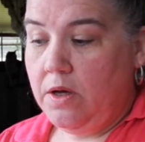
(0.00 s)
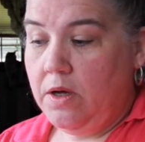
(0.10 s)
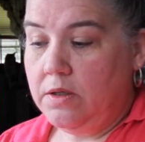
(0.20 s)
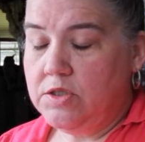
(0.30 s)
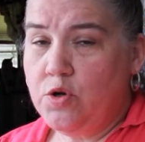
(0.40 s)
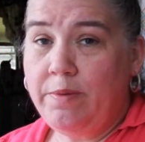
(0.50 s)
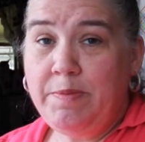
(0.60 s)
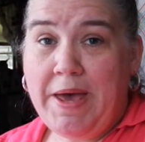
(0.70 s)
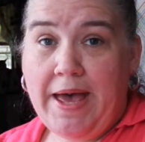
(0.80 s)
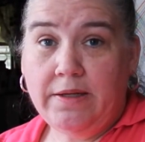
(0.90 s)
uh, scrubby
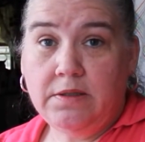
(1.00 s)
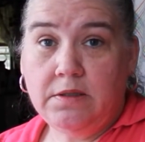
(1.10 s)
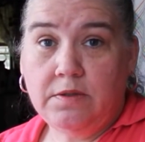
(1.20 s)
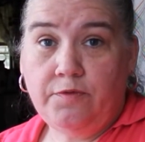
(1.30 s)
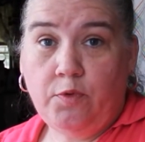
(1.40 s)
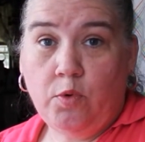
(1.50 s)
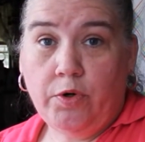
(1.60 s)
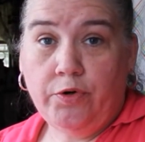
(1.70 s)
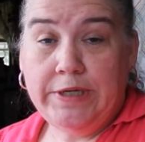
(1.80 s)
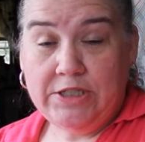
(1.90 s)
pads
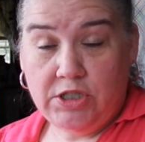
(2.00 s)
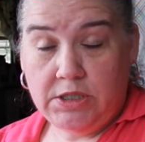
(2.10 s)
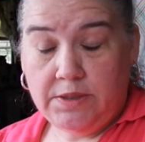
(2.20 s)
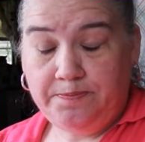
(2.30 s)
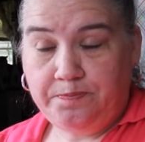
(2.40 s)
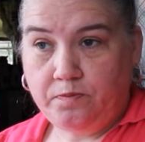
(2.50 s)
for her dishes.